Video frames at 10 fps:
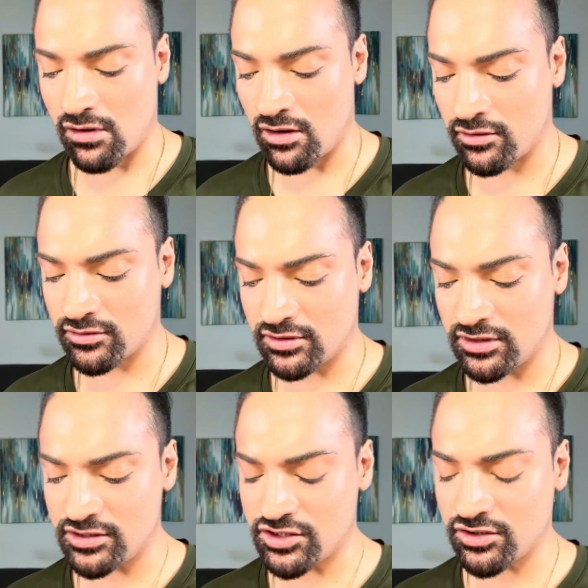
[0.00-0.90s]
on
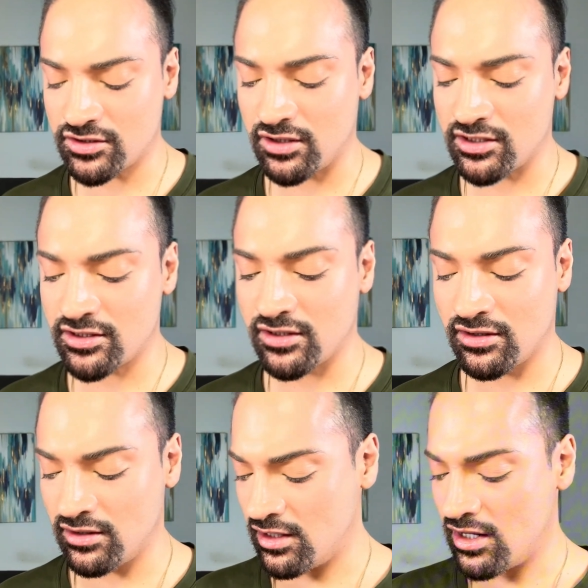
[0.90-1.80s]
into the lid,
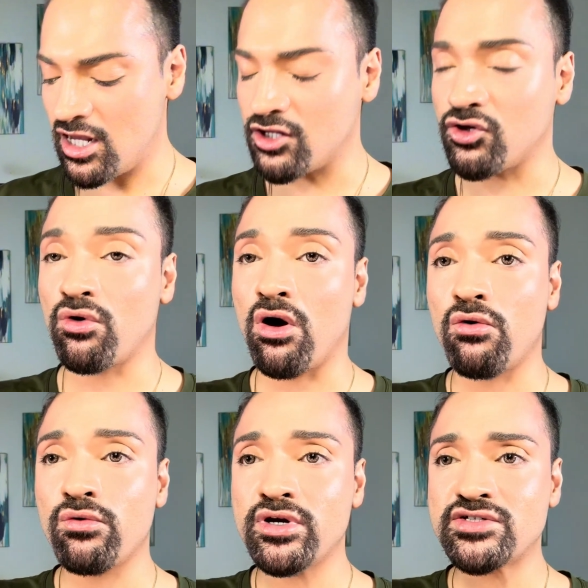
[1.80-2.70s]
and you
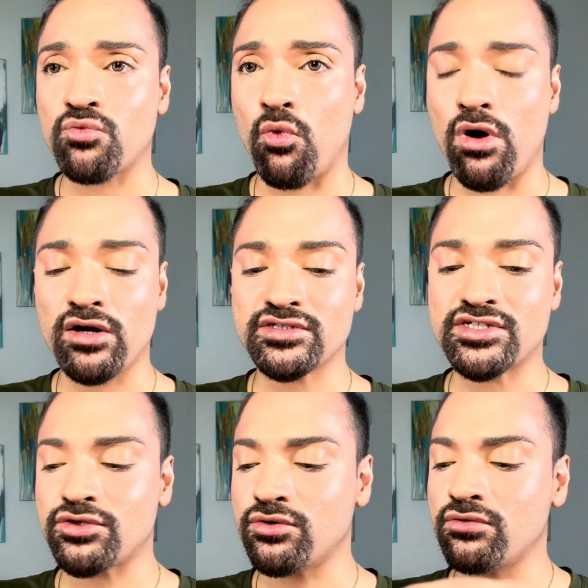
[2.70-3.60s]
always want
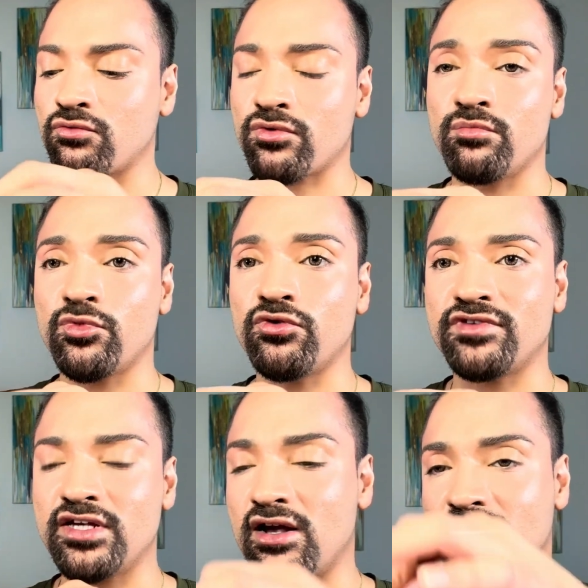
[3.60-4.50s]
to remove
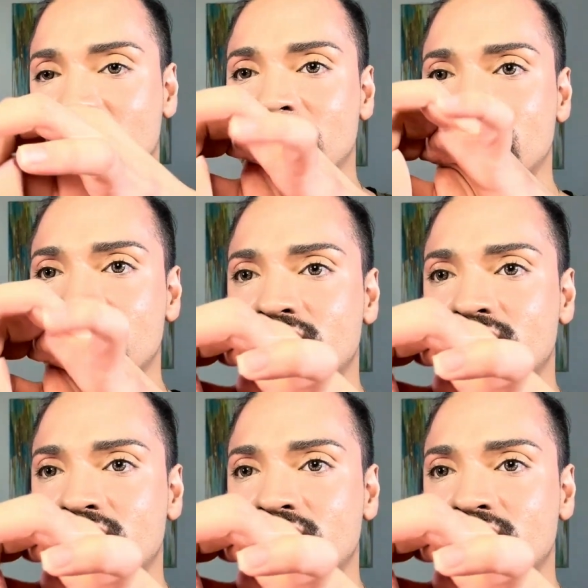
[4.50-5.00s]
the excess.